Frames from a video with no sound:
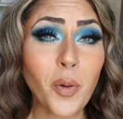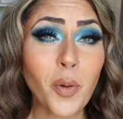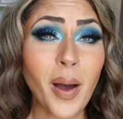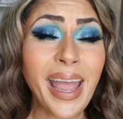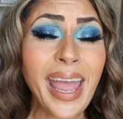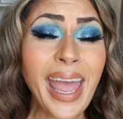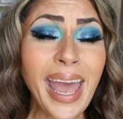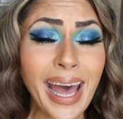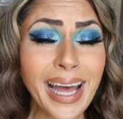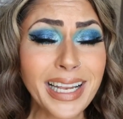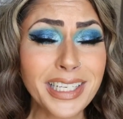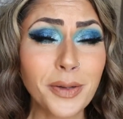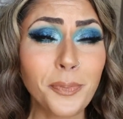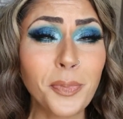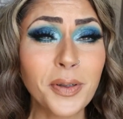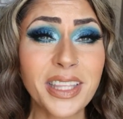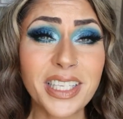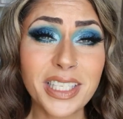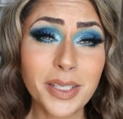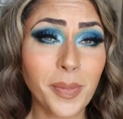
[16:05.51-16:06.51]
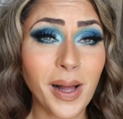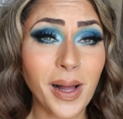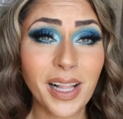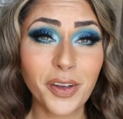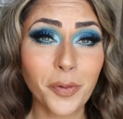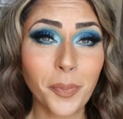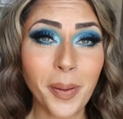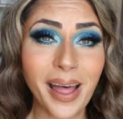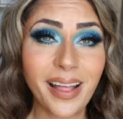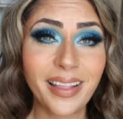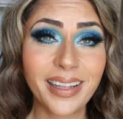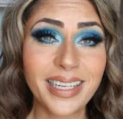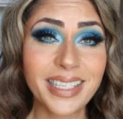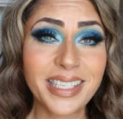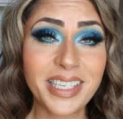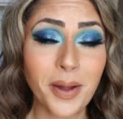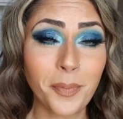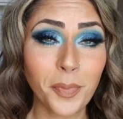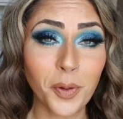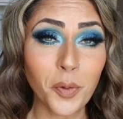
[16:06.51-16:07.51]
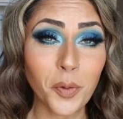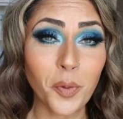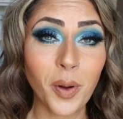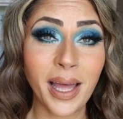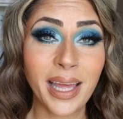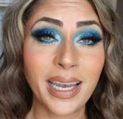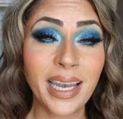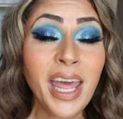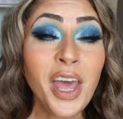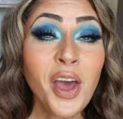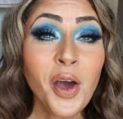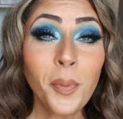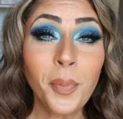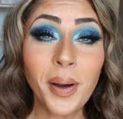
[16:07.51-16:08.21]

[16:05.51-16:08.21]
So I had to put the smaller palette as number one,